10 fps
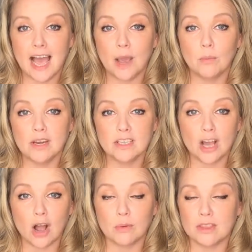I want to
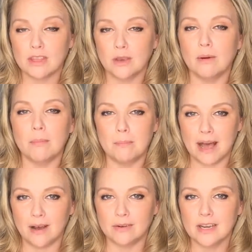talk with you
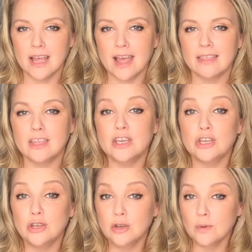about the
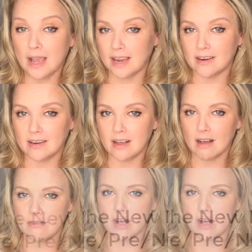new era of